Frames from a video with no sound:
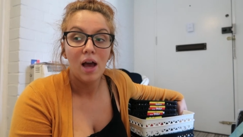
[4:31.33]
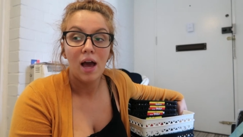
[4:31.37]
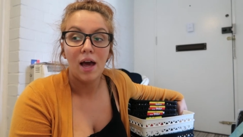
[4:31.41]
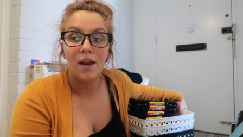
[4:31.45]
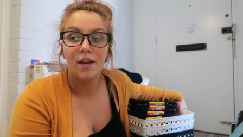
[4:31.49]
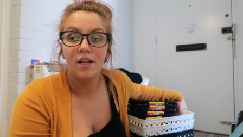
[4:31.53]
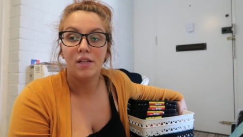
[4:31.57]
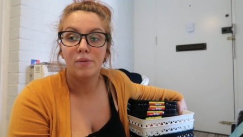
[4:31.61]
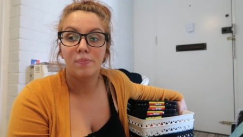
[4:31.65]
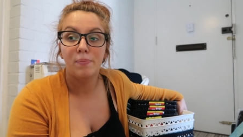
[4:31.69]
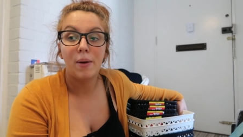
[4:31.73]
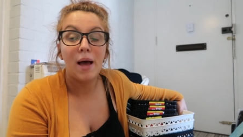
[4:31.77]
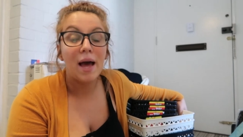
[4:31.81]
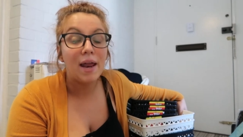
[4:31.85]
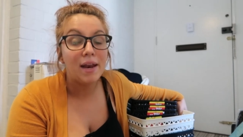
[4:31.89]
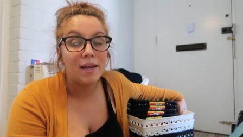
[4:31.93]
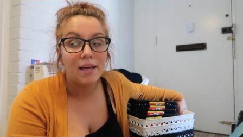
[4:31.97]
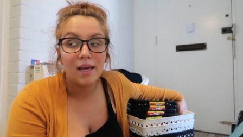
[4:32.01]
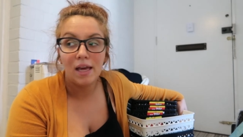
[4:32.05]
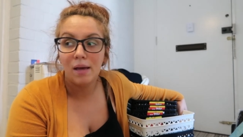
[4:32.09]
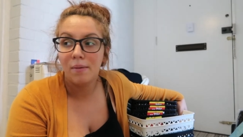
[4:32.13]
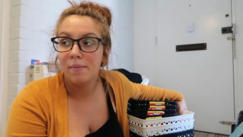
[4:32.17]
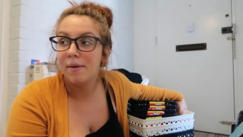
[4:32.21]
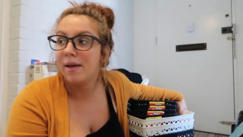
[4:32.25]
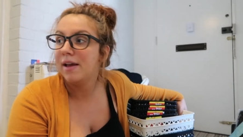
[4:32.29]
and it's
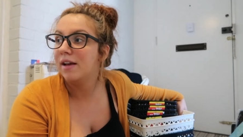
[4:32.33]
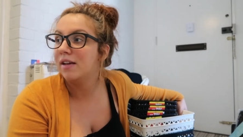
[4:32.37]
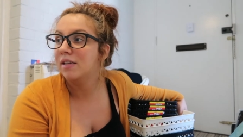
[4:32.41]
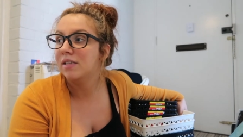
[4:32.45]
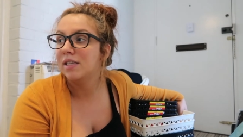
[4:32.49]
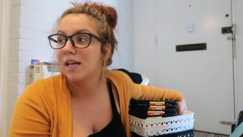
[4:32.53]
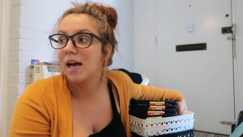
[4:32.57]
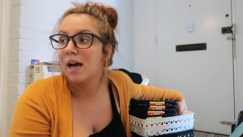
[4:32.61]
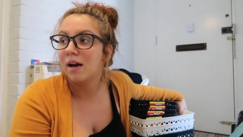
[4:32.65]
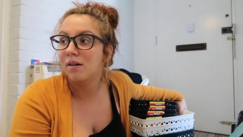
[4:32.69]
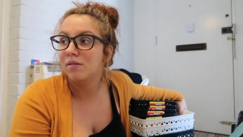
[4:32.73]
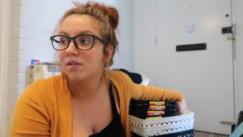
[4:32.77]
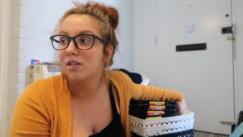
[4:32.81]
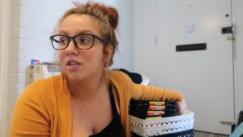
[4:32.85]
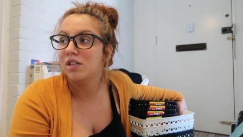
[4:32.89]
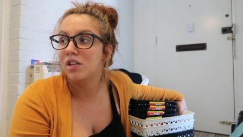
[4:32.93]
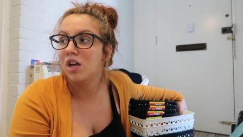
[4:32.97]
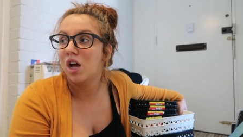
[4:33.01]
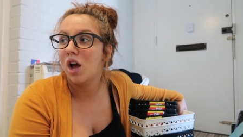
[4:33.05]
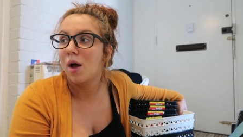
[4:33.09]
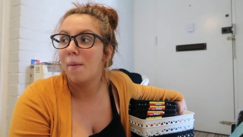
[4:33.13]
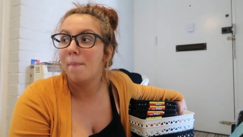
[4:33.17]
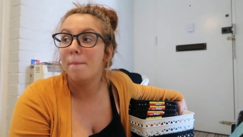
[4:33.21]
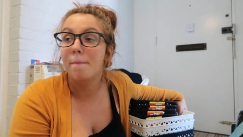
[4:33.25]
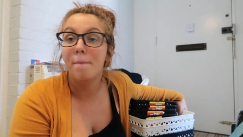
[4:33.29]
panicking me because the house is
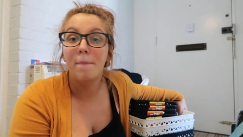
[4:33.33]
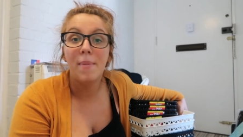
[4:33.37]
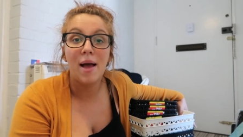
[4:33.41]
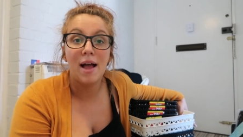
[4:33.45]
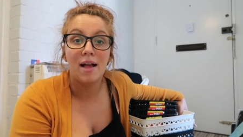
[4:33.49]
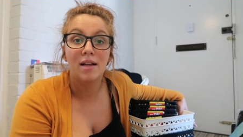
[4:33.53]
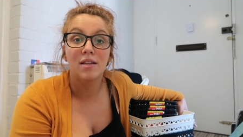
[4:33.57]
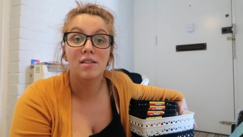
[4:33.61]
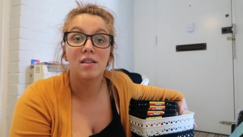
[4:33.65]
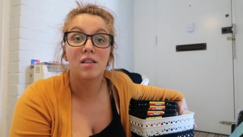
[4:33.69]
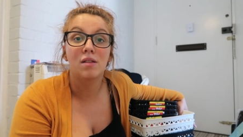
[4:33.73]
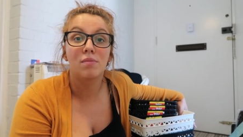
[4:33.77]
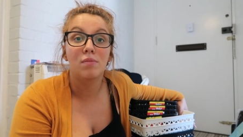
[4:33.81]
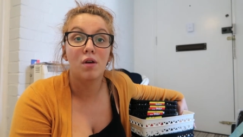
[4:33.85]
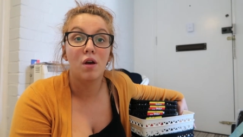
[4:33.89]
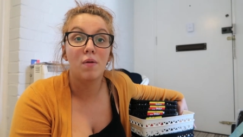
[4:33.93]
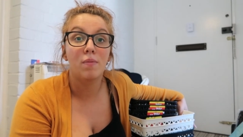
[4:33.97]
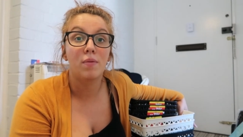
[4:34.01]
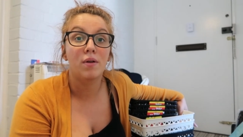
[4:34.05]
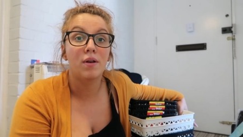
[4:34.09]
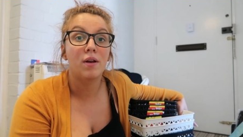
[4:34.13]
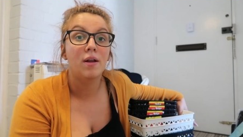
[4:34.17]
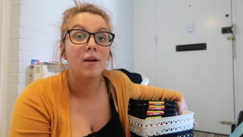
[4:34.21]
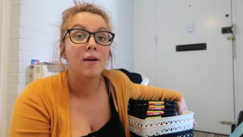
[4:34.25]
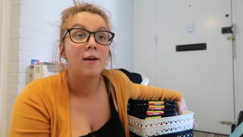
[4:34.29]
a mess at the
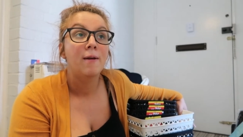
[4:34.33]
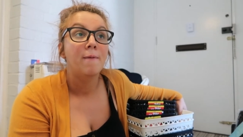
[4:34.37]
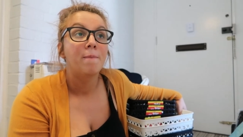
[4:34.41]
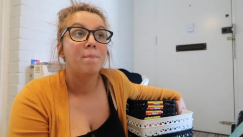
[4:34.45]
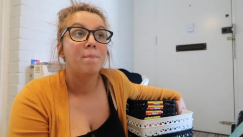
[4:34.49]
moment